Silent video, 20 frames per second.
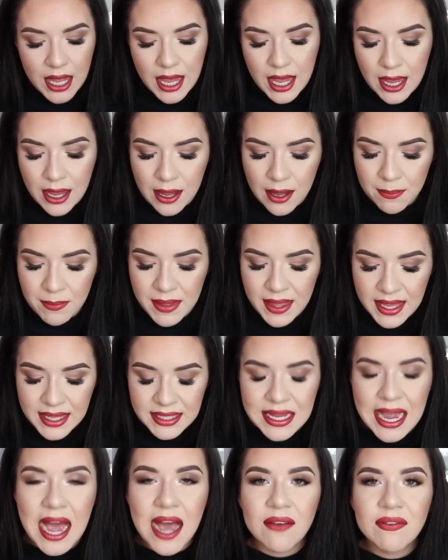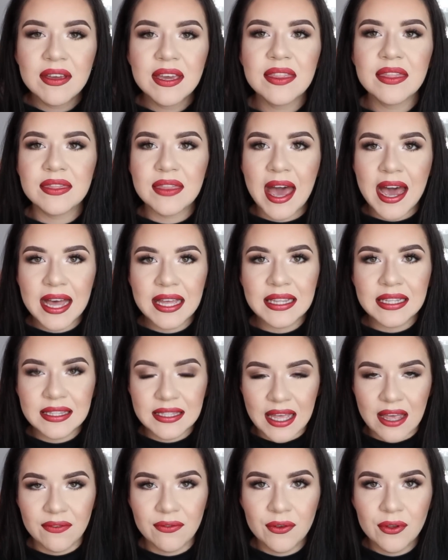And having that
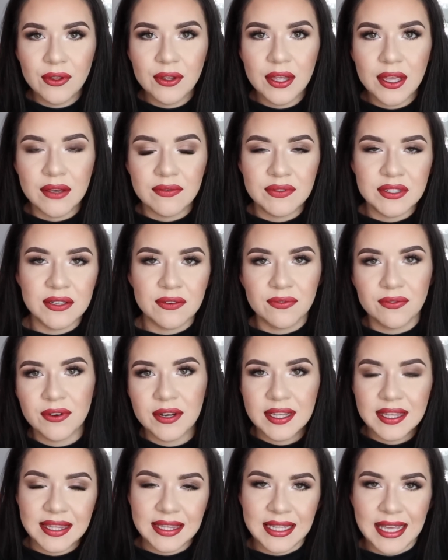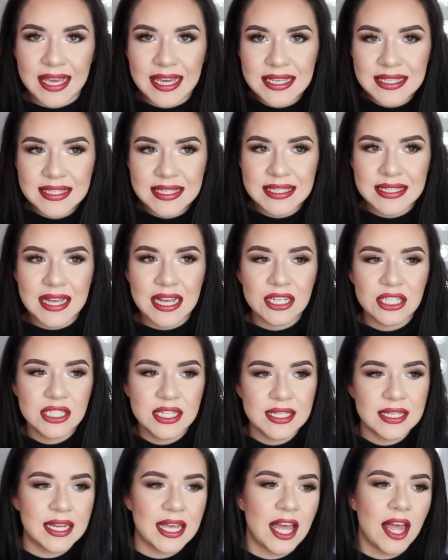level of different lengths is actually
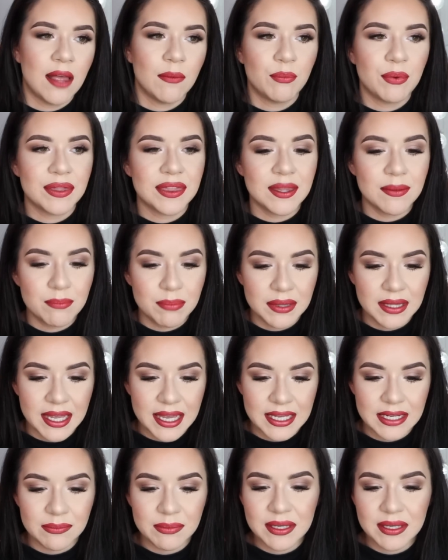going to help with the blend,